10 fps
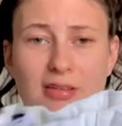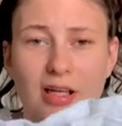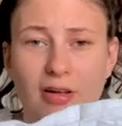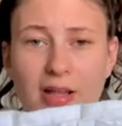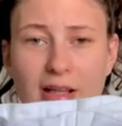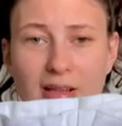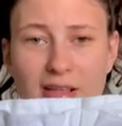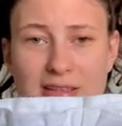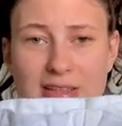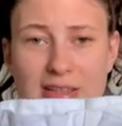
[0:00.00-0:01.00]
that are like
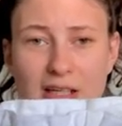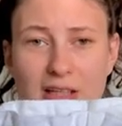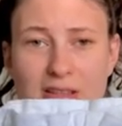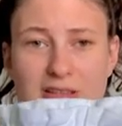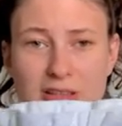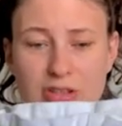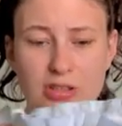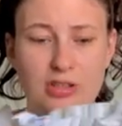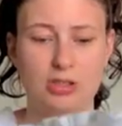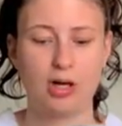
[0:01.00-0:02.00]
this, cinched at
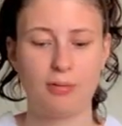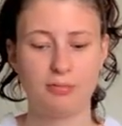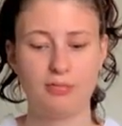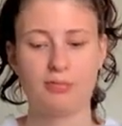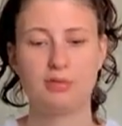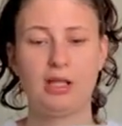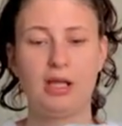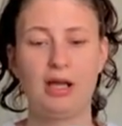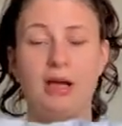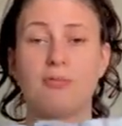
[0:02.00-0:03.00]
the top.
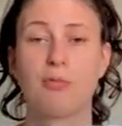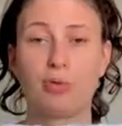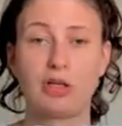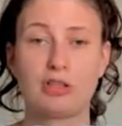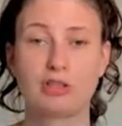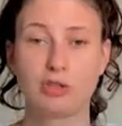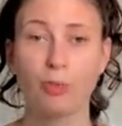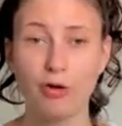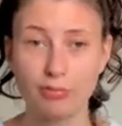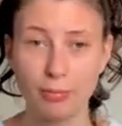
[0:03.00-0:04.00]
They have been working so
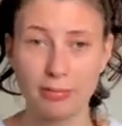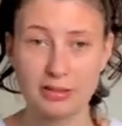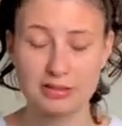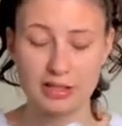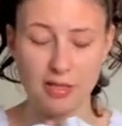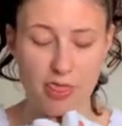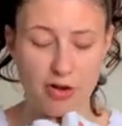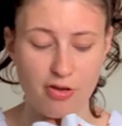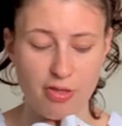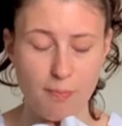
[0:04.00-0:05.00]
well for my pregnancy.
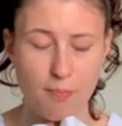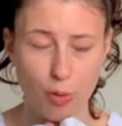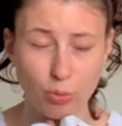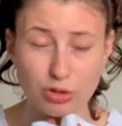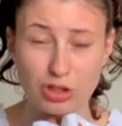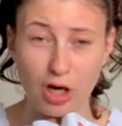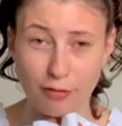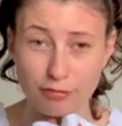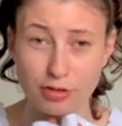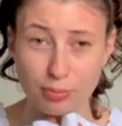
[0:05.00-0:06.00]
They're the most
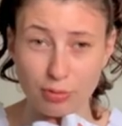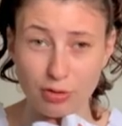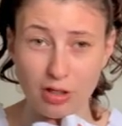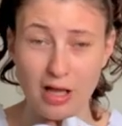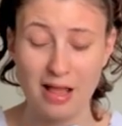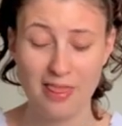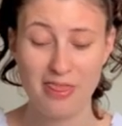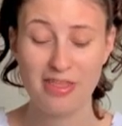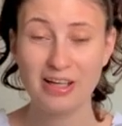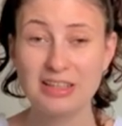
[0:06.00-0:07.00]
comfortable.
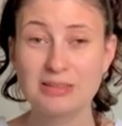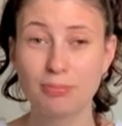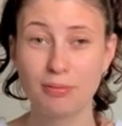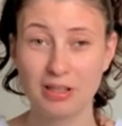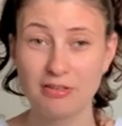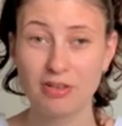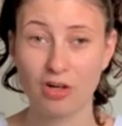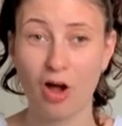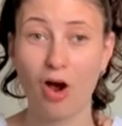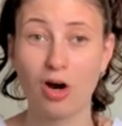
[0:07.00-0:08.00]
These, believe it or
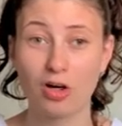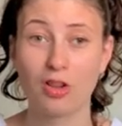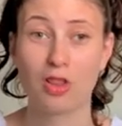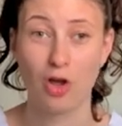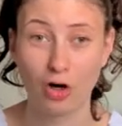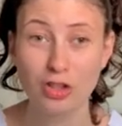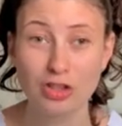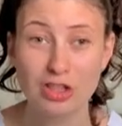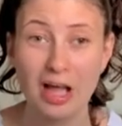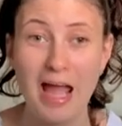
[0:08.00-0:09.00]
not, are a
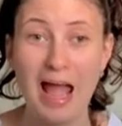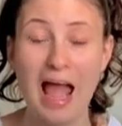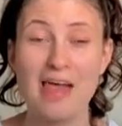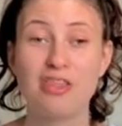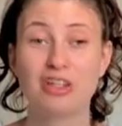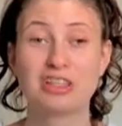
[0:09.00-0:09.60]
large, and there's